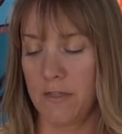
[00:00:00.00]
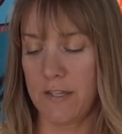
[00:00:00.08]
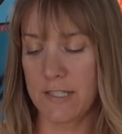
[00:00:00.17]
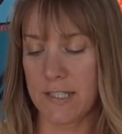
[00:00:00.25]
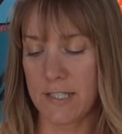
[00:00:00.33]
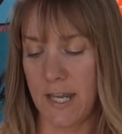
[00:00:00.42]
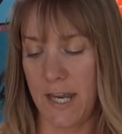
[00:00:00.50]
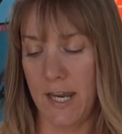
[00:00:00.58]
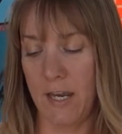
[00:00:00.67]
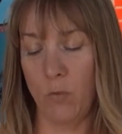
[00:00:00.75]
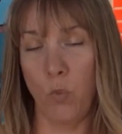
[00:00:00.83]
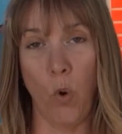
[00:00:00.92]
this is
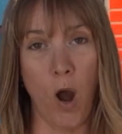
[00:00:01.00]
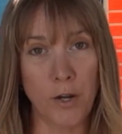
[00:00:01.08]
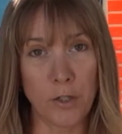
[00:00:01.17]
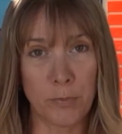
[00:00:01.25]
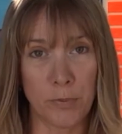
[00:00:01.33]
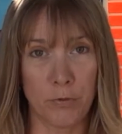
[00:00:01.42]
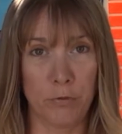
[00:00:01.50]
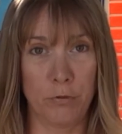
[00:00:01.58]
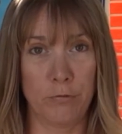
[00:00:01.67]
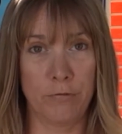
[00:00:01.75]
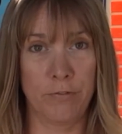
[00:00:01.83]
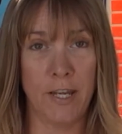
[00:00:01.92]
a
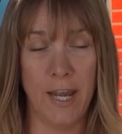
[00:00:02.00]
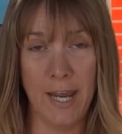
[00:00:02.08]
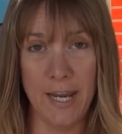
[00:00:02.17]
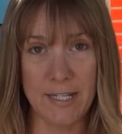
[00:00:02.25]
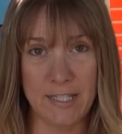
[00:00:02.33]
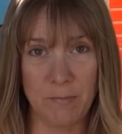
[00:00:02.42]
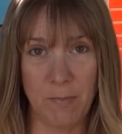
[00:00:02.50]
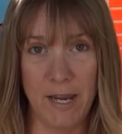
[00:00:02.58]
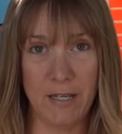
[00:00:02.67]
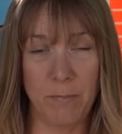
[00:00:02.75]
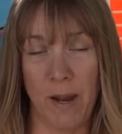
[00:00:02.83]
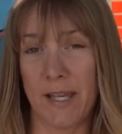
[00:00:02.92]
waterproof case
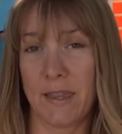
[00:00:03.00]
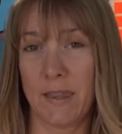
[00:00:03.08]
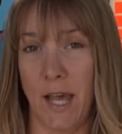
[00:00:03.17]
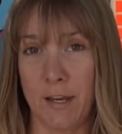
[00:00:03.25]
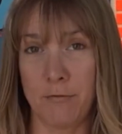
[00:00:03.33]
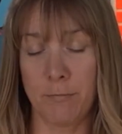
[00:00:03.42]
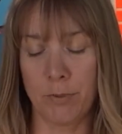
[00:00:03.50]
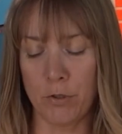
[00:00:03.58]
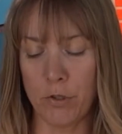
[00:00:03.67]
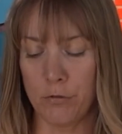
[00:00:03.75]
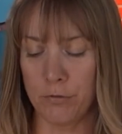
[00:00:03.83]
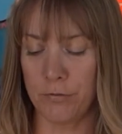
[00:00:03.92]
made by
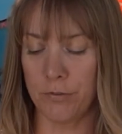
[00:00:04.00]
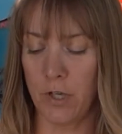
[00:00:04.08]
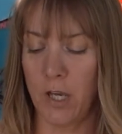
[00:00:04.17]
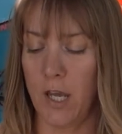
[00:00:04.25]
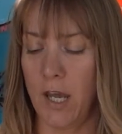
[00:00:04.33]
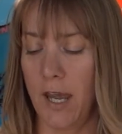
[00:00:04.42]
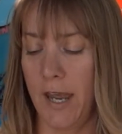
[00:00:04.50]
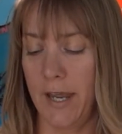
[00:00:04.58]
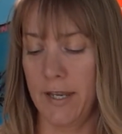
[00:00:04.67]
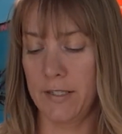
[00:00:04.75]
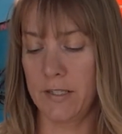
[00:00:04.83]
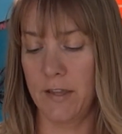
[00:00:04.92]
LifeProof,
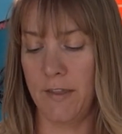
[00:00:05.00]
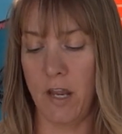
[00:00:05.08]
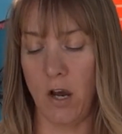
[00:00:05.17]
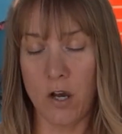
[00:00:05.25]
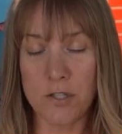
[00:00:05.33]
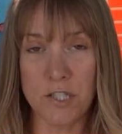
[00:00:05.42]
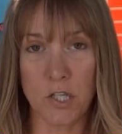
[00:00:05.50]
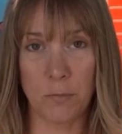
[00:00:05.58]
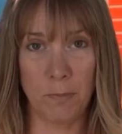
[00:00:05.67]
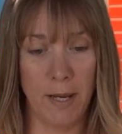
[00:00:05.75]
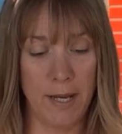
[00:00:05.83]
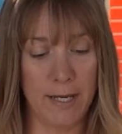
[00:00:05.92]
and they
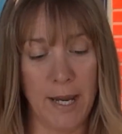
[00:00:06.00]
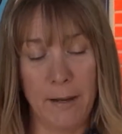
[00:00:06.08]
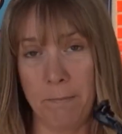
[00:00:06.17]
also make a